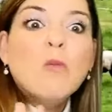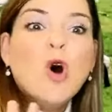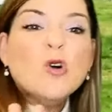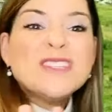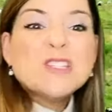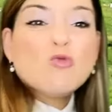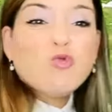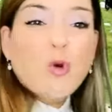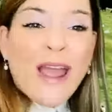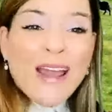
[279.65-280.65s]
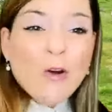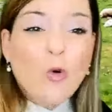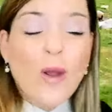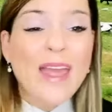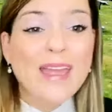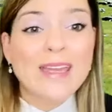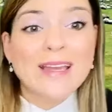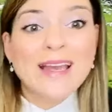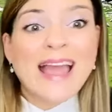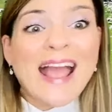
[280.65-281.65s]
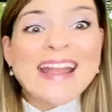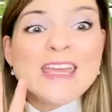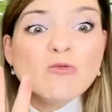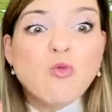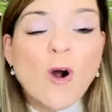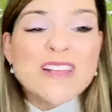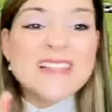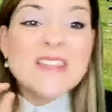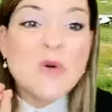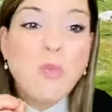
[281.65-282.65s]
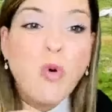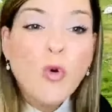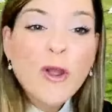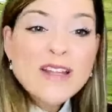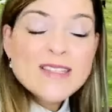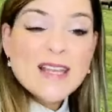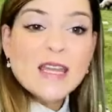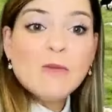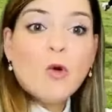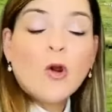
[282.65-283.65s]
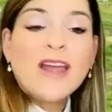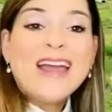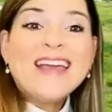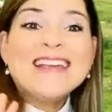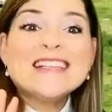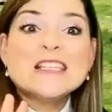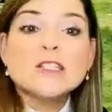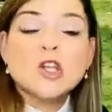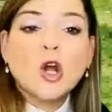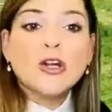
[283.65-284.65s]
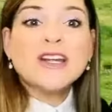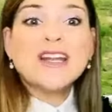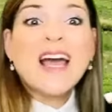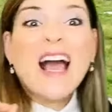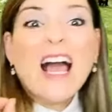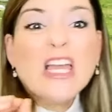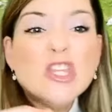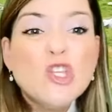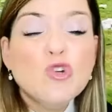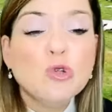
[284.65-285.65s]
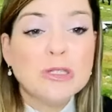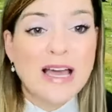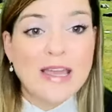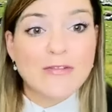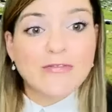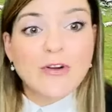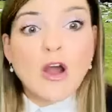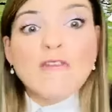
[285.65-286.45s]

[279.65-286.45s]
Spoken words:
Moses ran away, and he wasn't the prince anymore. He started a new life